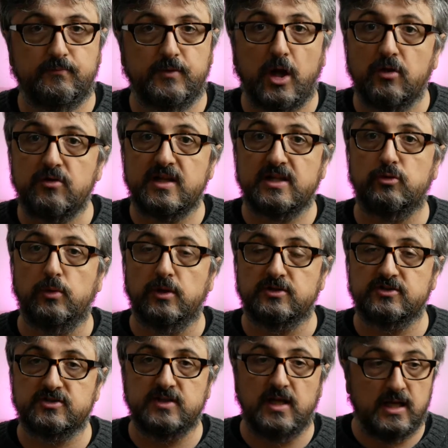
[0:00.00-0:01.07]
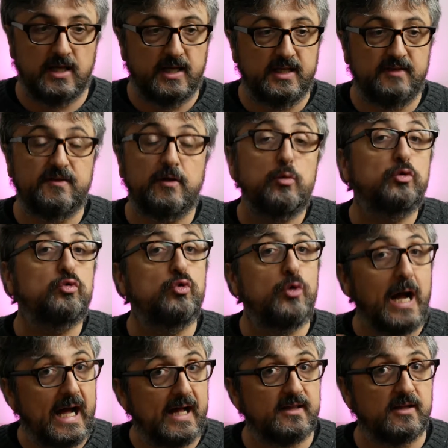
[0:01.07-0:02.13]
How that works? If I want to
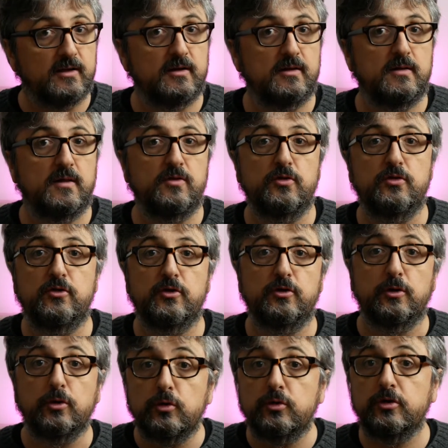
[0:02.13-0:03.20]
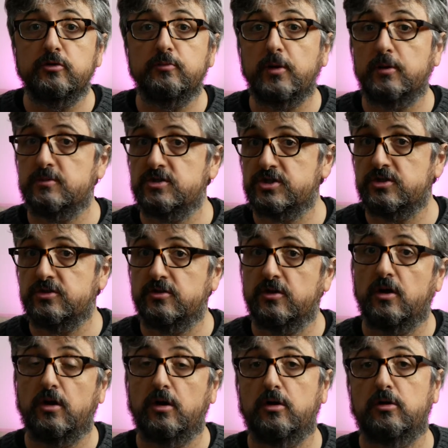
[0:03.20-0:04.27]
add the root permission
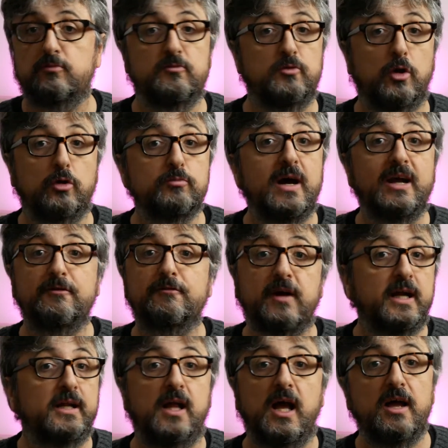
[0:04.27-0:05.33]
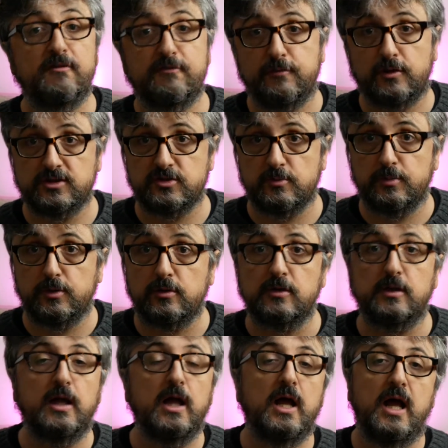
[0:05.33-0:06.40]
on my file F, for
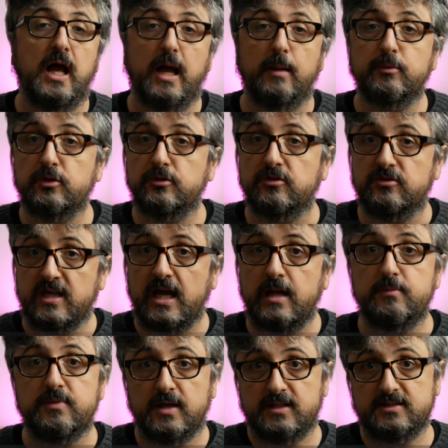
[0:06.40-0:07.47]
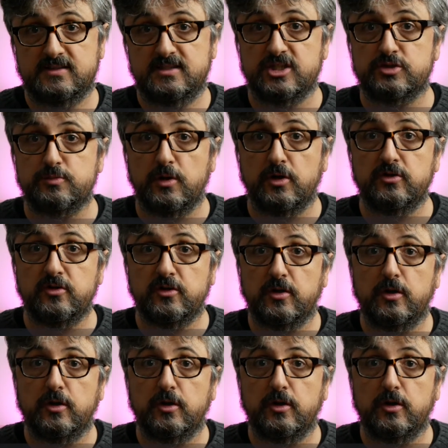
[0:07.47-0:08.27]
example, I'm going to type chmod